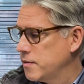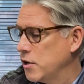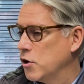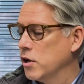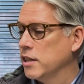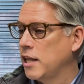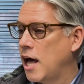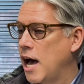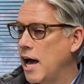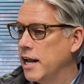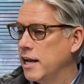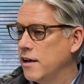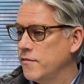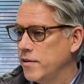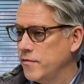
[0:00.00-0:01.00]
There are a
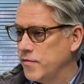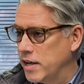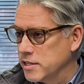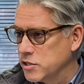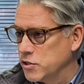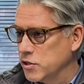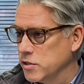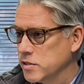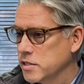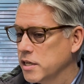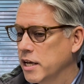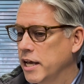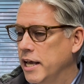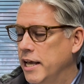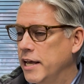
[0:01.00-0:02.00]
lot of investors
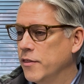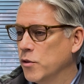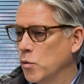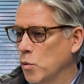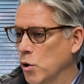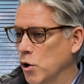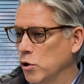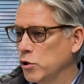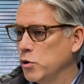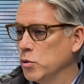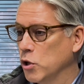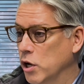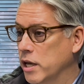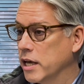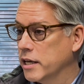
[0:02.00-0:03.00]
in the world who
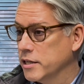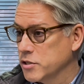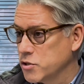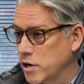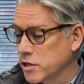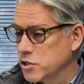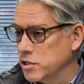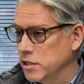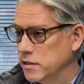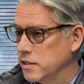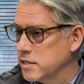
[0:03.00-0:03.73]
look at construction.